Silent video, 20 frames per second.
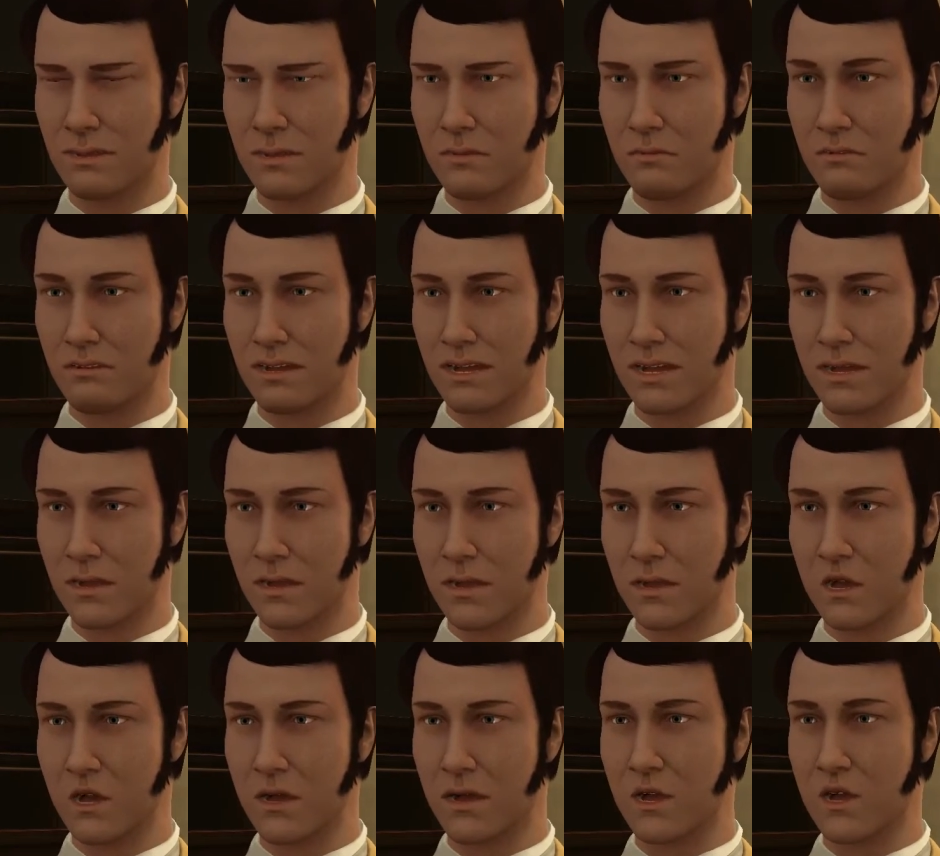If I
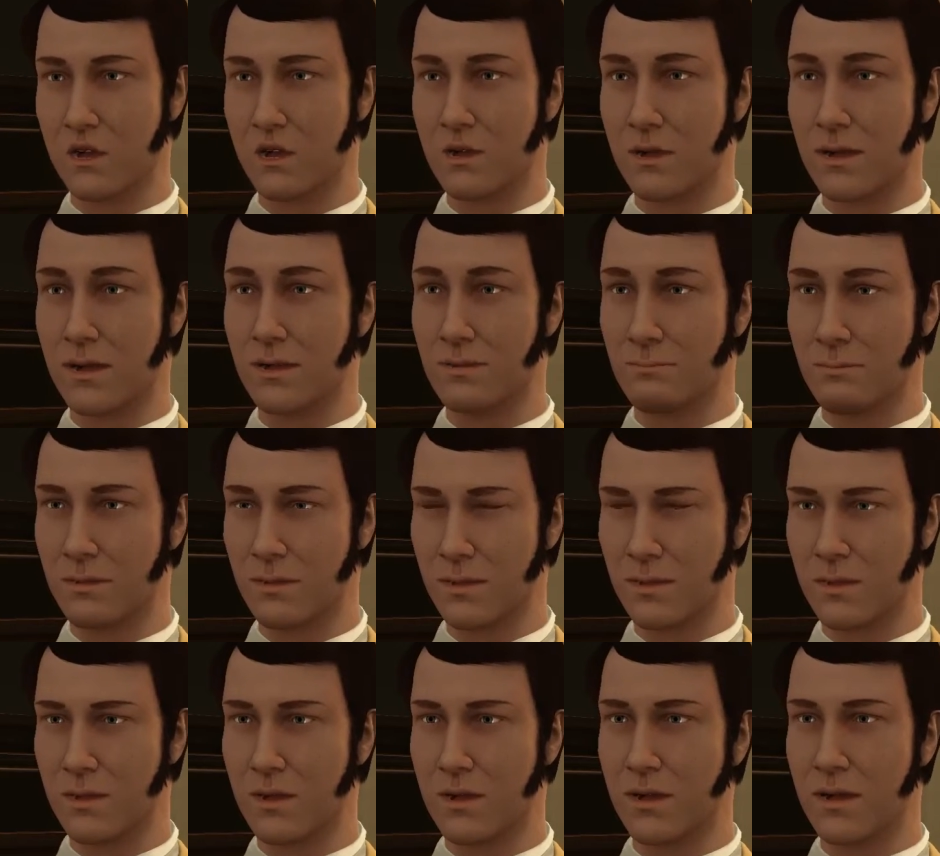didn't do that or didn't
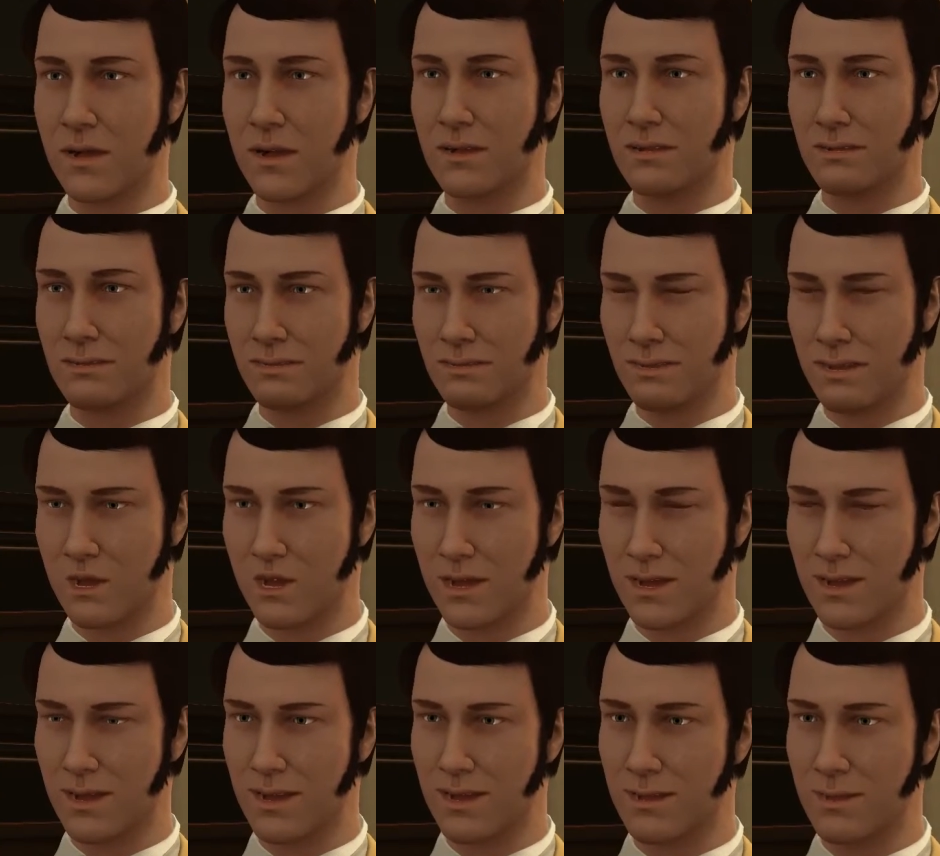bring her that, she
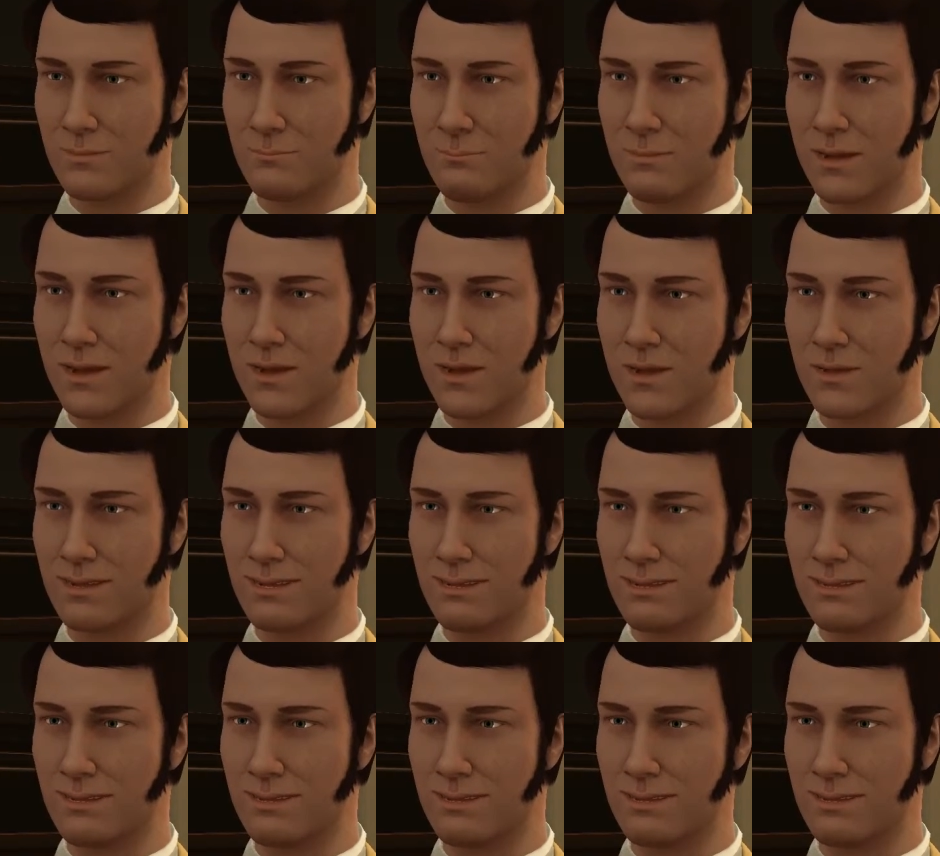would tell her brother.